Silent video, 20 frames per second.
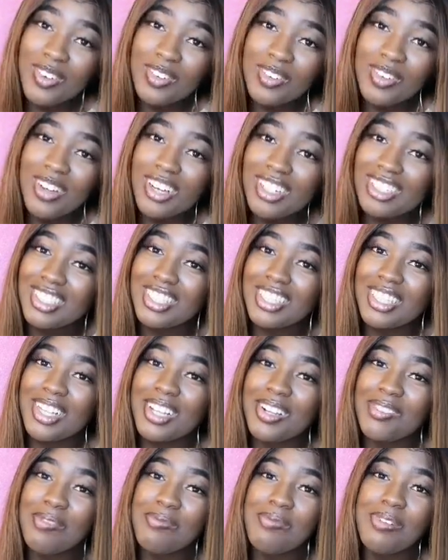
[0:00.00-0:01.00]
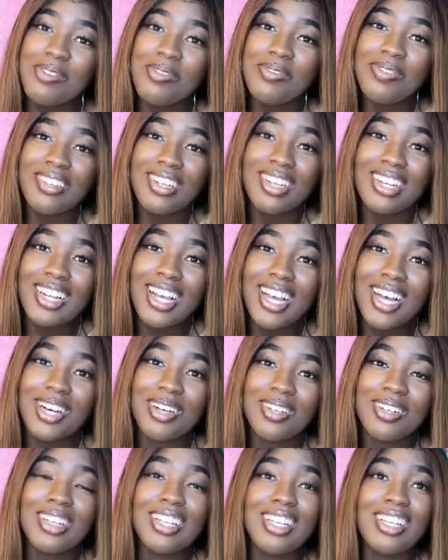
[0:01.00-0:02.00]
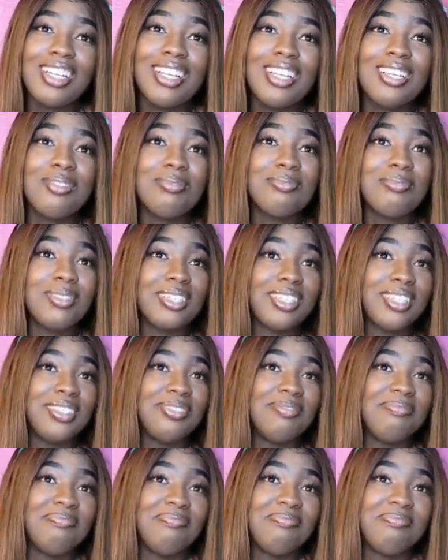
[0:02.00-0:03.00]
You know, I tried to give him a benefit of the doubt. But